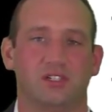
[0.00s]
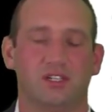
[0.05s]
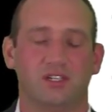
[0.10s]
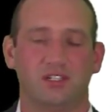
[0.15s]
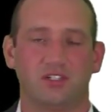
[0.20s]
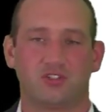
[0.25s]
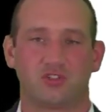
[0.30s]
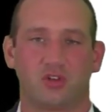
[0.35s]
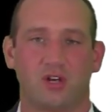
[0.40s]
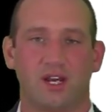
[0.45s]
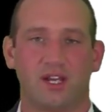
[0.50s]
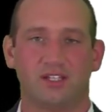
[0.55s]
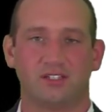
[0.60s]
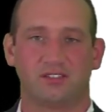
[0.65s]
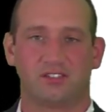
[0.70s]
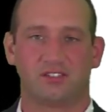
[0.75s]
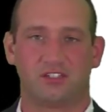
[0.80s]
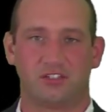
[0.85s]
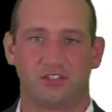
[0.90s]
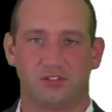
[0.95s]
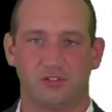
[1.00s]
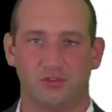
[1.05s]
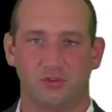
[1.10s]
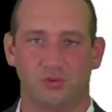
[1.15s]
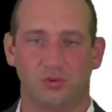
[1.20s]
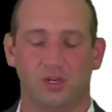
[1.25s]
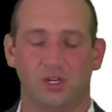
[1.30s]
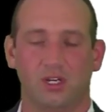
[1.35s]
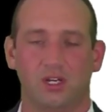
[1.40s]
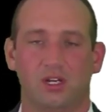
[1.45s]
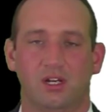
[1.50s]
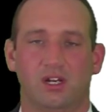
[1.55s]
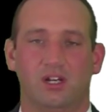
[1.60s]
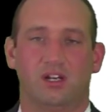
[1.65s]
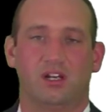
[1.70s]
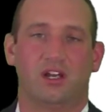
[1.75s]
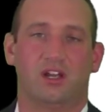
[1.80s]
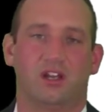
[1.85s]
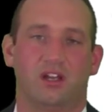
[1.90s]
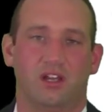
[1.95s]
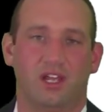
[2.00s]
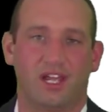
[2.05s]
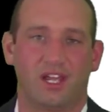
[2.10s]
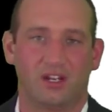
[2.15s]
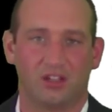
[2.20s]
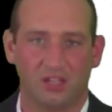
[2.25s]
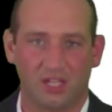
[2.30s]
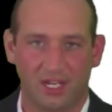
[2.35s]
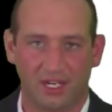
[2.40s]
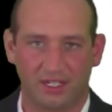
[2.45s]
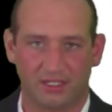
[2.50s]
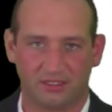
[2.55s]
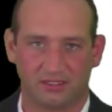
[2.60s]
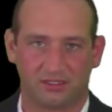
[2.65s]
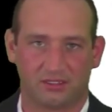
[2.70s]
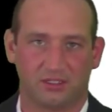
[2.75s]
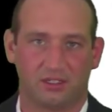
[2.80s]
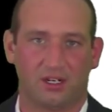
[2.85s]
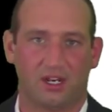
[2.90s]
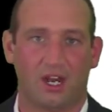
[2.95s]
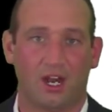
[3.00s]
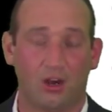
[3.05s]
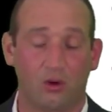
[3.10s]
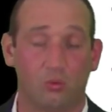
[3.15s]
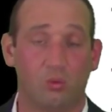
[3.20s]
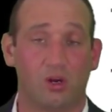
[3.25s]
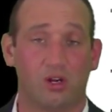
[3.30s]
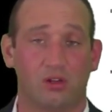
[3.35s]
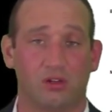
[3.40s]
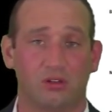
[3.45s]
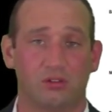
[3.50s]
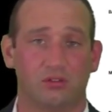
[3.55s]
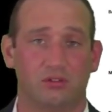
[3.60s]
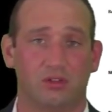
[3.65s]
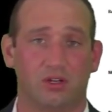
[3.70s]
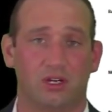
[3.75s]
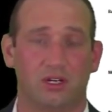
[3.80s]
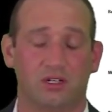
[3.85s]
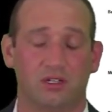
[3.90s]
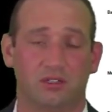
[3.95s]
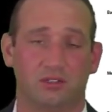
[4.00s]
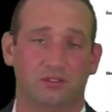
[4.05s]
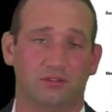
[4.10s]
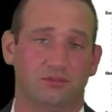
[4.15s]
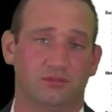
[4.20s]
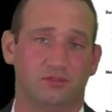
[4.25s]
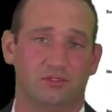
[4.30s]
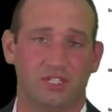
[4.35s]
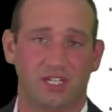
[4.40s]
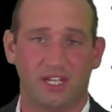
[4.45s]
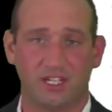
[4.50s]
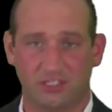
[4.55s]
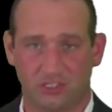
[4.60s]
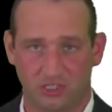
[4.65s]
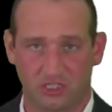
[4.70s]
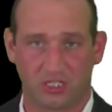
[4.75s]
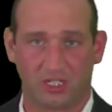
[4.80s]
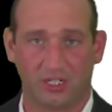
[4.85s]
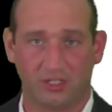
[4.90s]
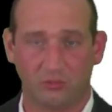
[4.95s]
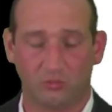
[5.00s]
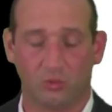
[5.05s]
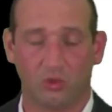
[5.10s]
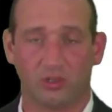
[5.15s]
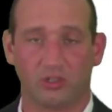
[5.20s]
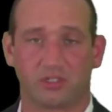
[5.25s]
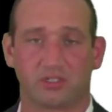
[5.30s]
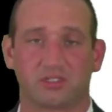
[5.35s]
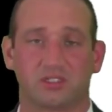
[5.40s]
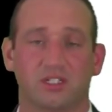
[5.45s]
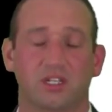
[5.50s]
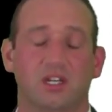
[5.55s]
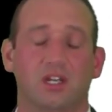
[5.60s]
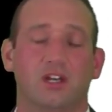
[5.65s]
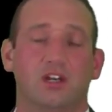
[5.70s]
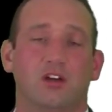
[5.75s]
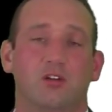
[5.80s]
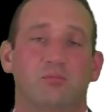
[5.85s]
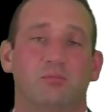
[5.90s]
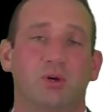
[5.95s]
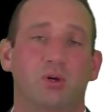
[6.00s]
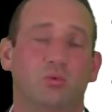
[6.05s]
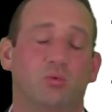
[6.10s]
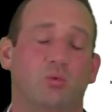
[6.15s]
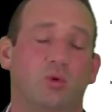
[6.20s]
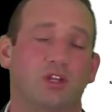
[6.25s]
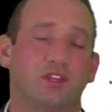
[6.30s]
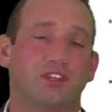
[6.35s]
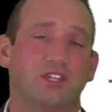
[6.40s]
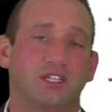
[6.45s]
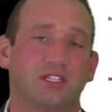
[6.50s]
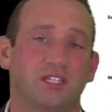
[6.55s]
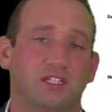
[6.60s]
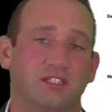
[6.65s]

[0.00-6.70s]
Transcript: It tries to analyze how well the HGN works. But one thing that